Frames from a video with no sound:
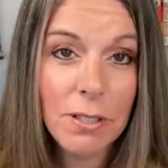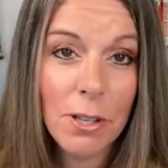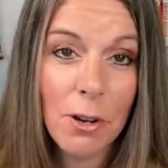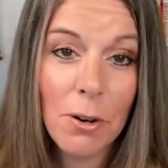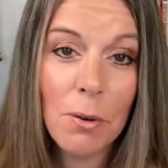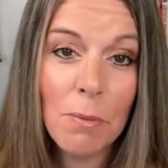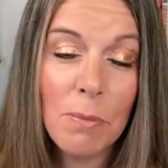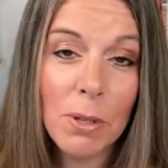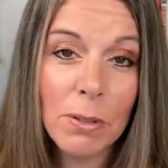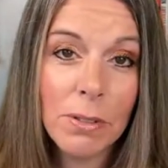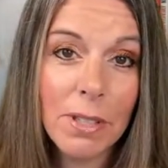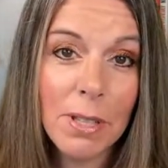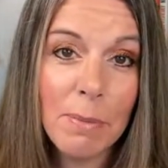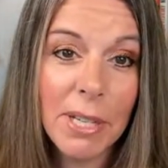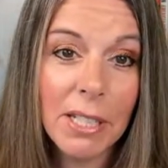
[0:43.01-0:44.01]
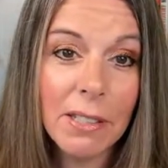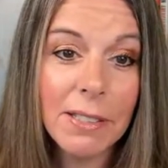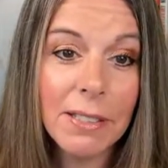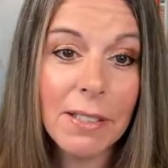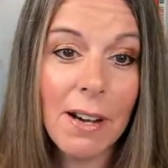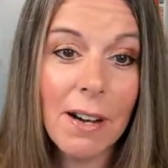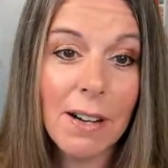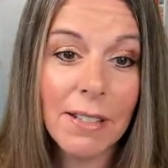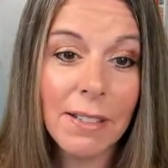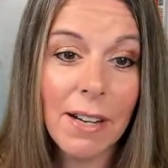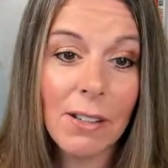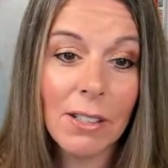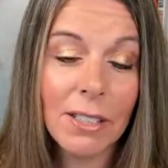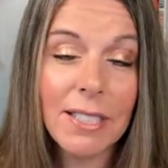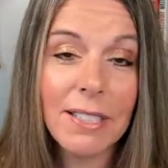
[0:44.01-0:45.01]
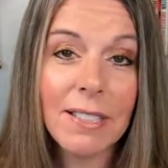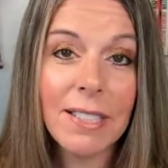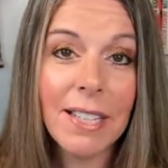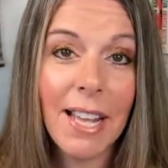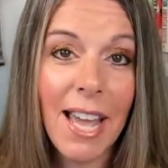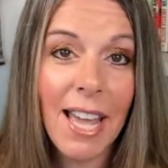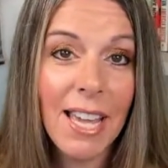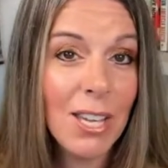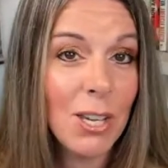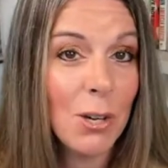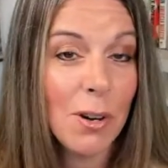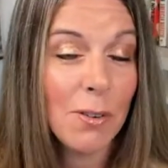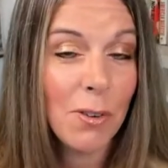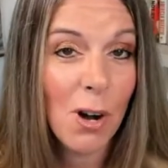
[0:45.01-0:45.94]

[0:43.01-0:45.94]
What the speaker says: so most of the bills on our list today you have